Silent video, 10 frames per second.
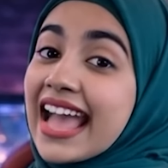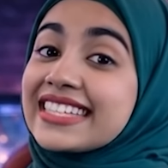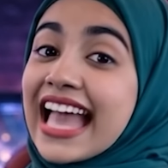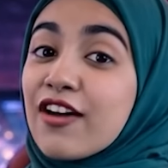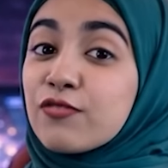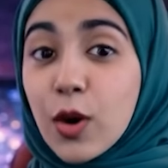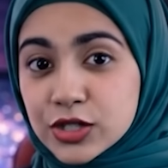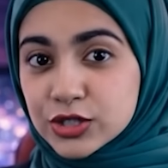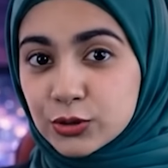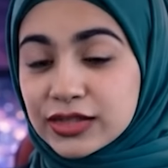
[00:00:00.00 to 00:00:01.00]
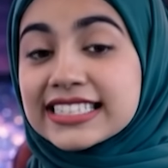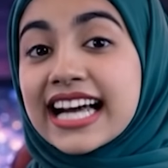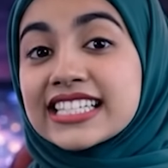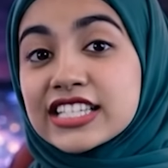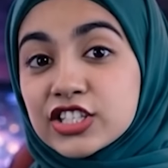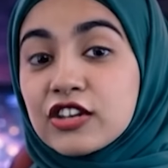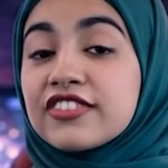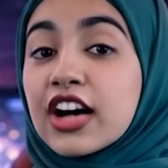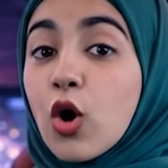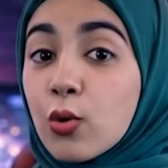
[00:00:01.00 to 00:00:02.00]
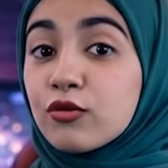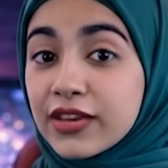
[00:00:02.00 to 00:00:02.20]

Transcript: they have bonus tools that deserve their own video.